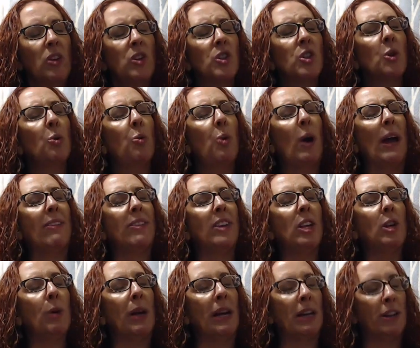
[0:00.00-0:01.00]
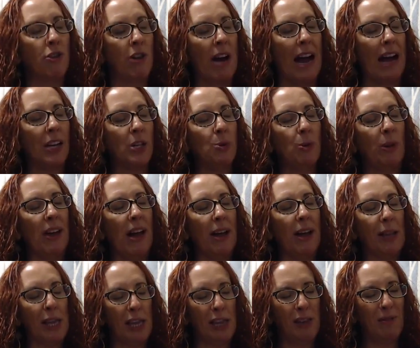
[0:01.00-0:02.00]
to the way that you interact with
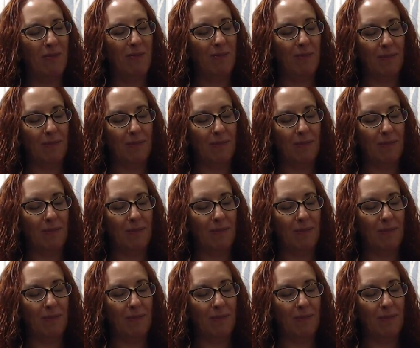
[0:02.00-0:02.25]
us.